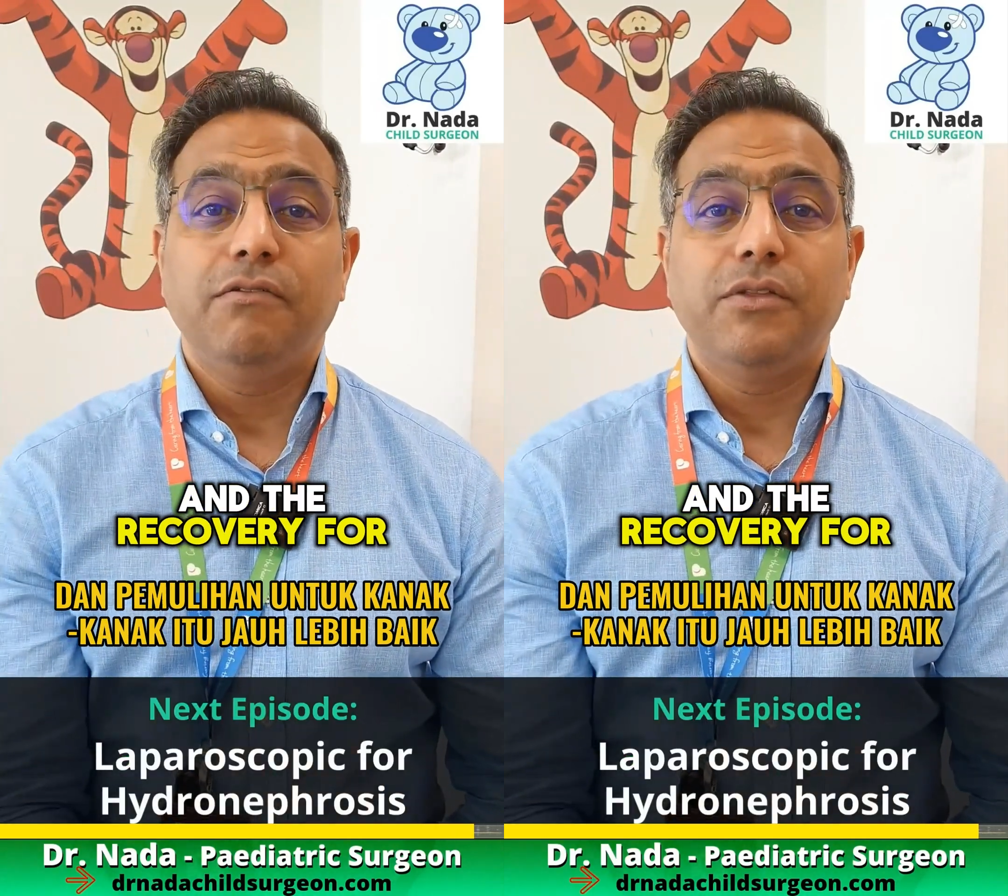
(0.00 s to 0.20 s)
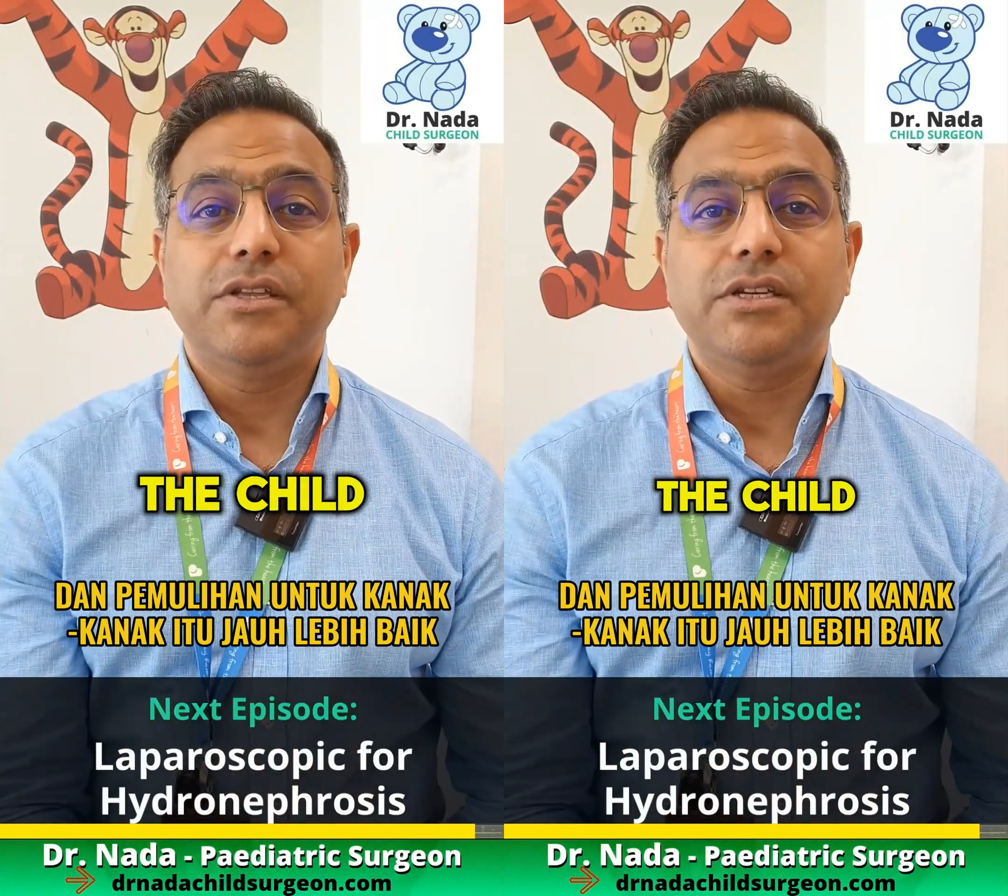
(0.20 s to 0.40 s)

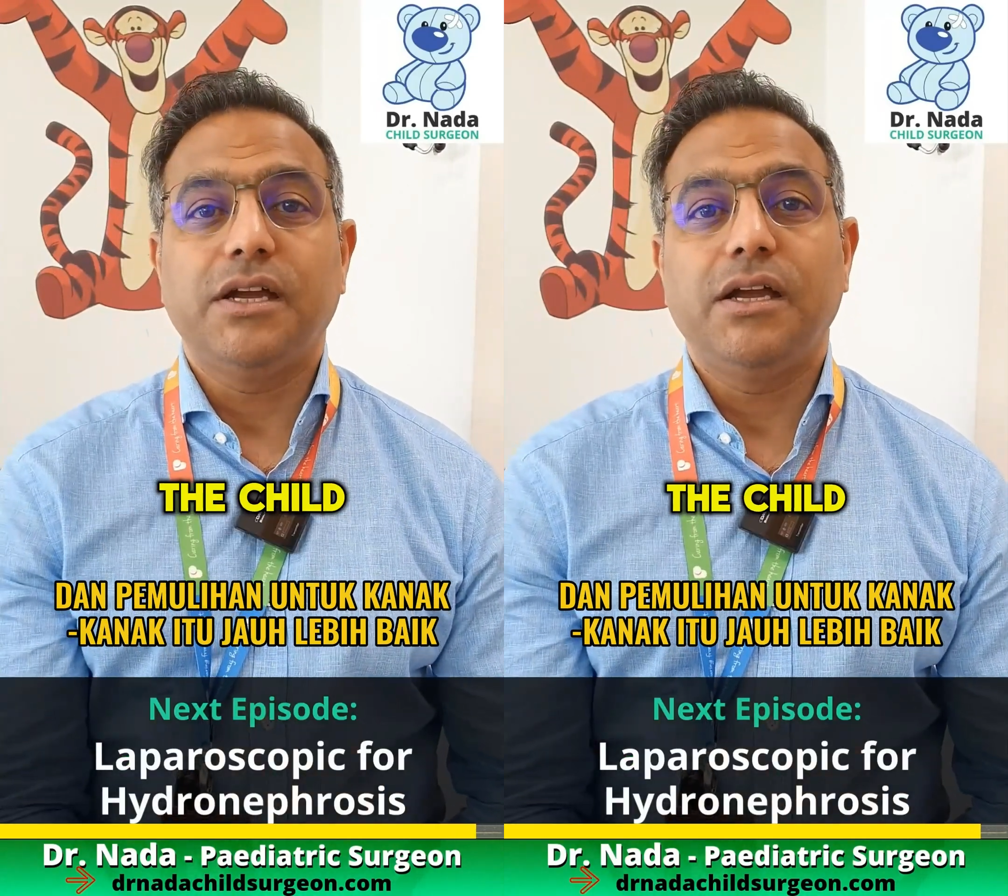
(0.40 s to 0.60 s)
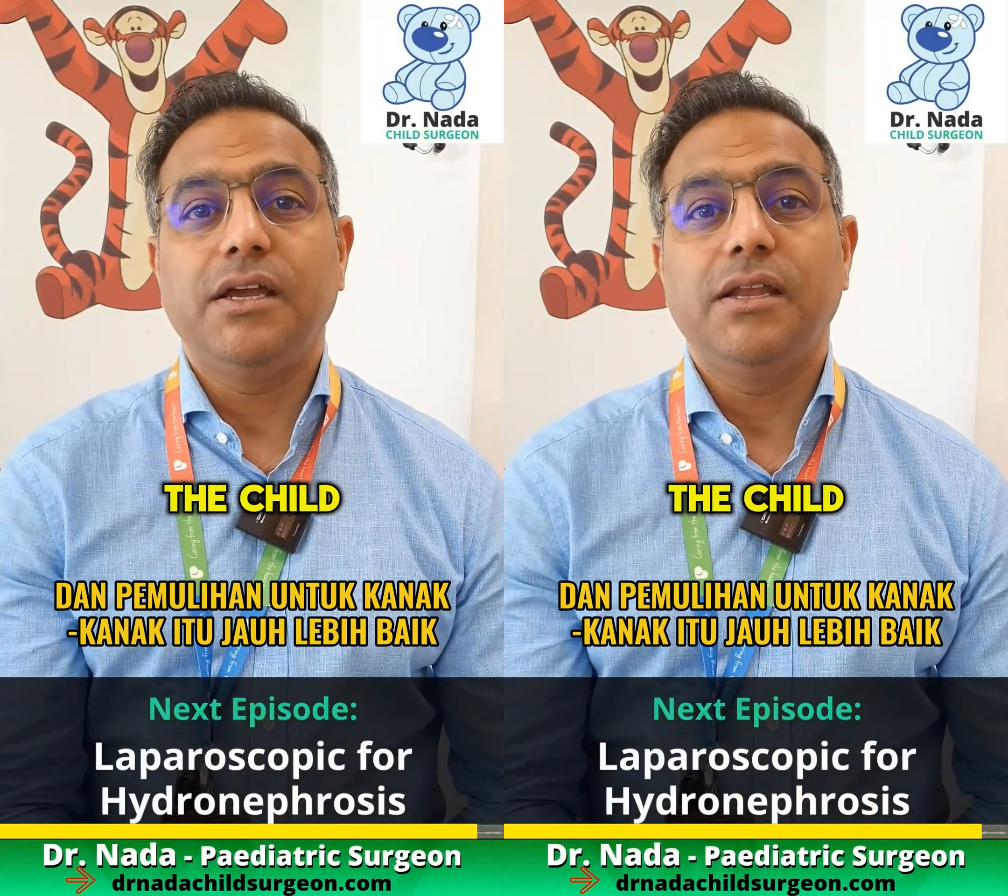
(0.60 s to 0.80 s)
for the
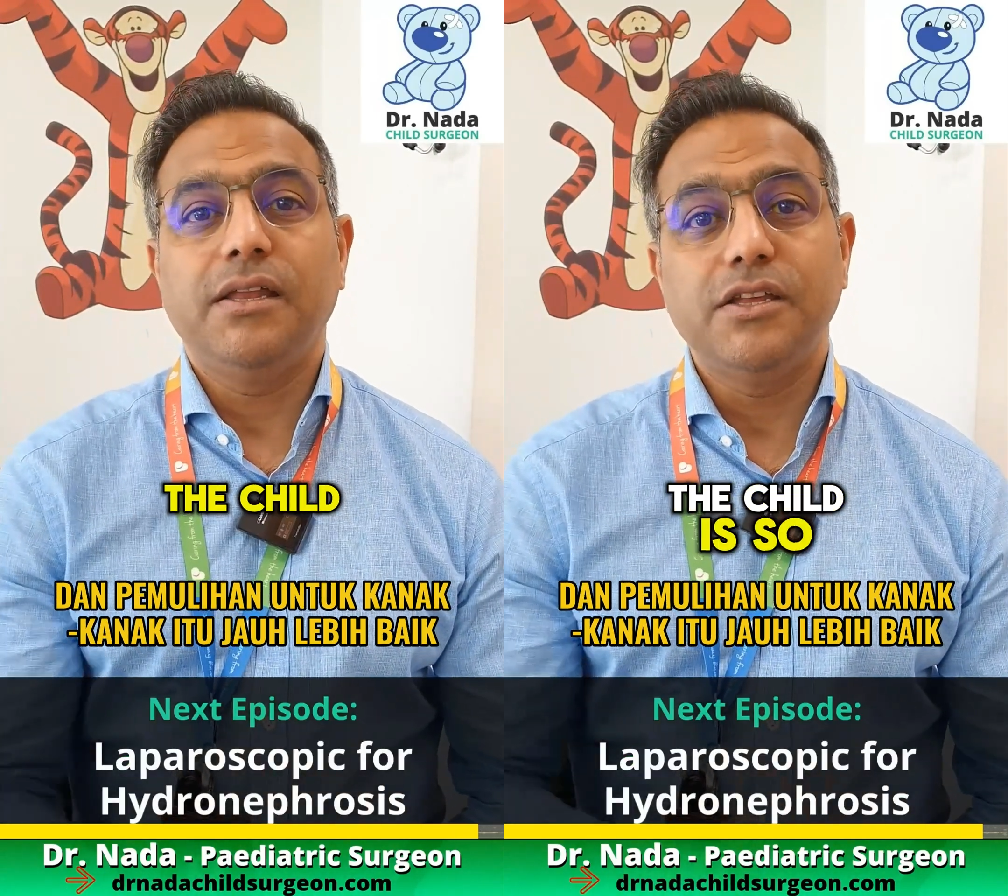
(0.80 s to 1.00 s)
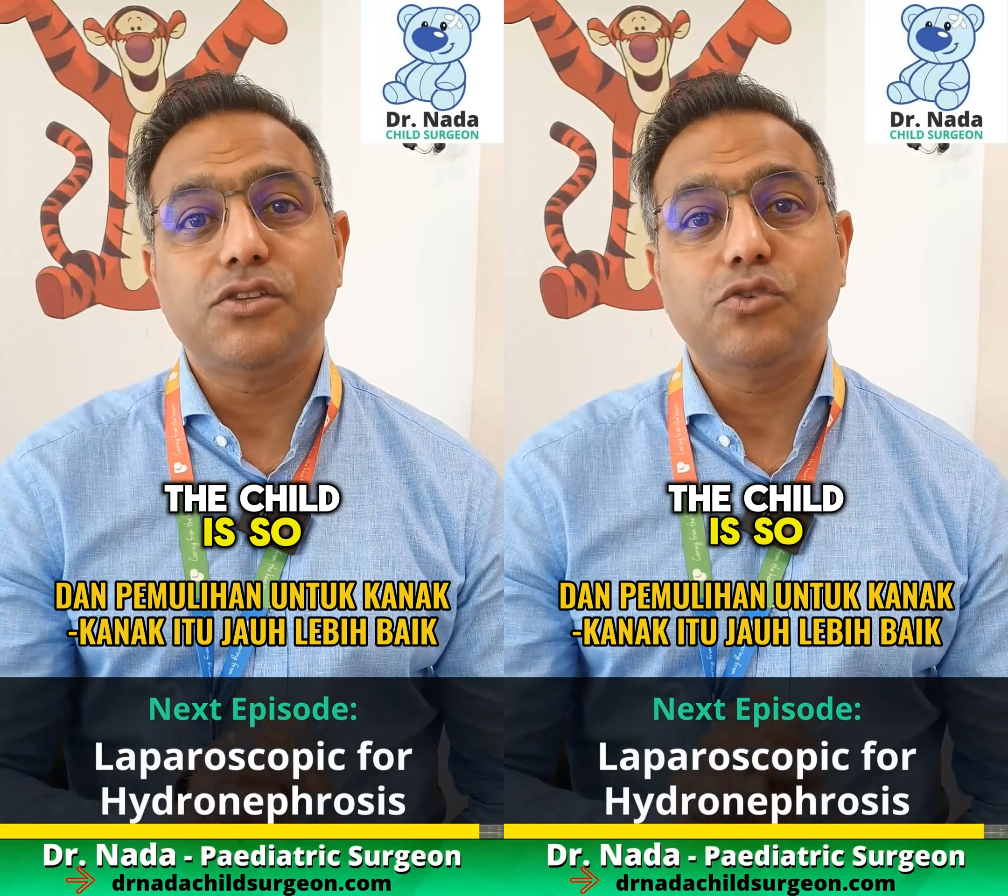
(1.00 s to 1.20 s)

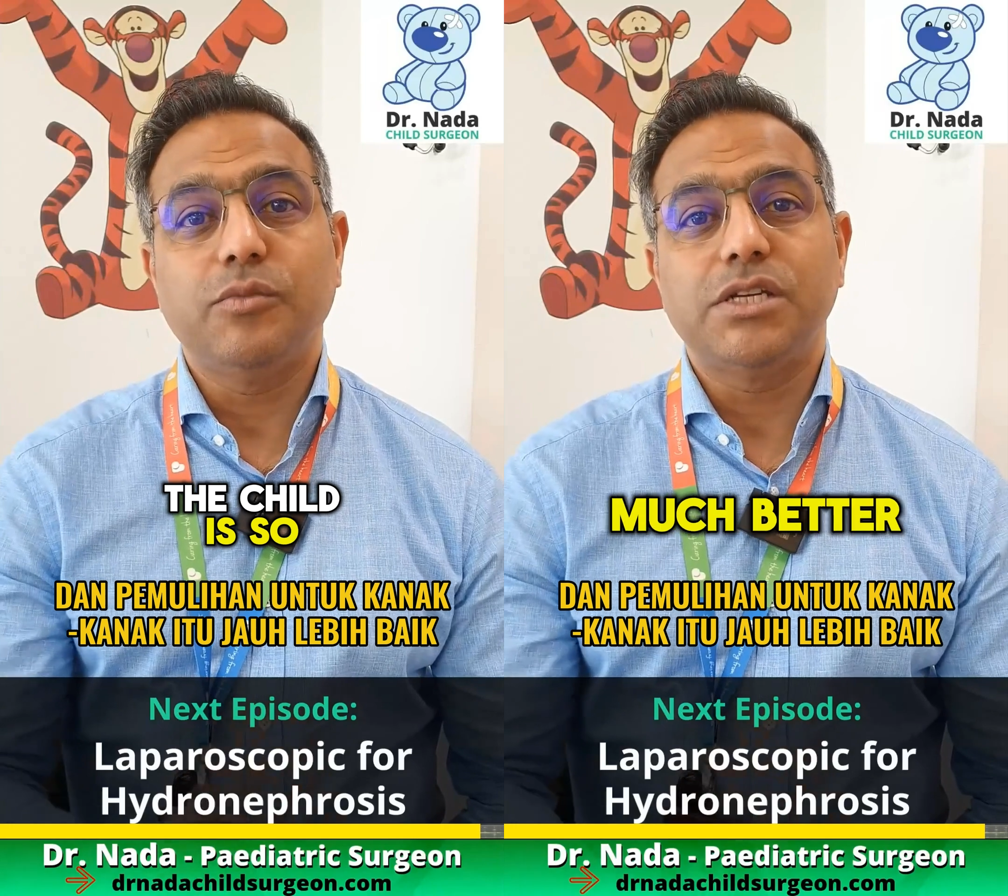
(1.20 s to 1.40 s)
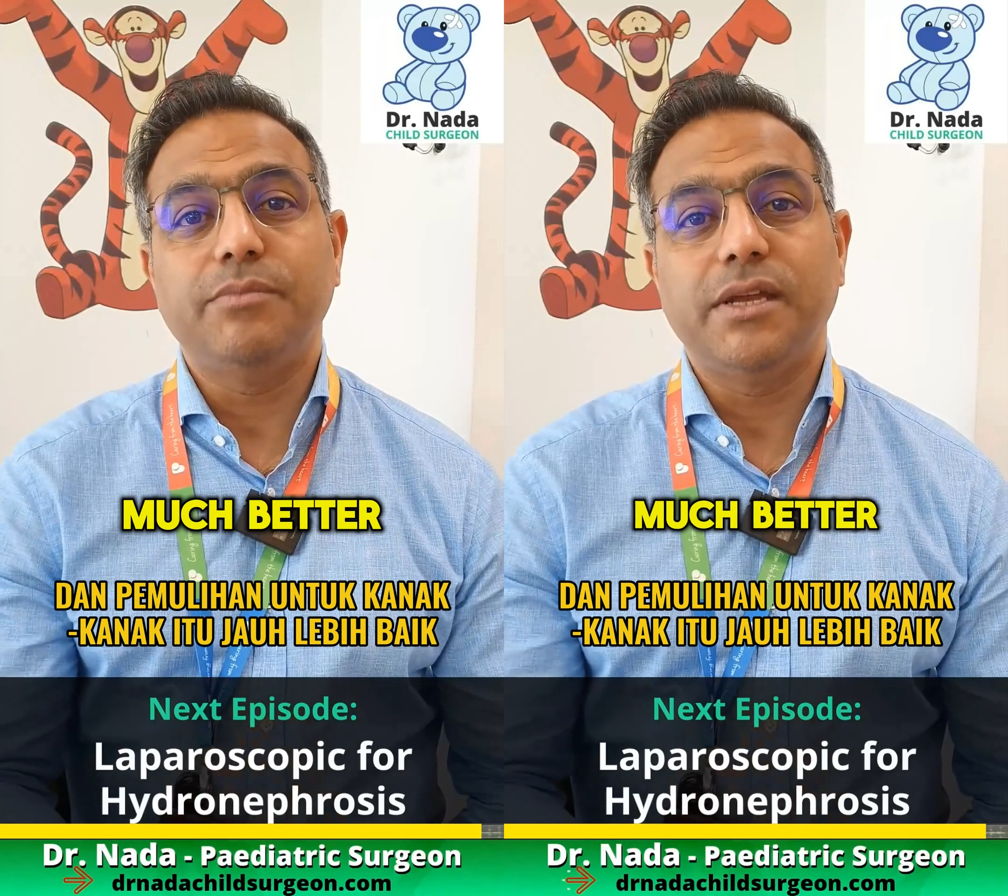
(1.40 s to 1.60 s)
child is so much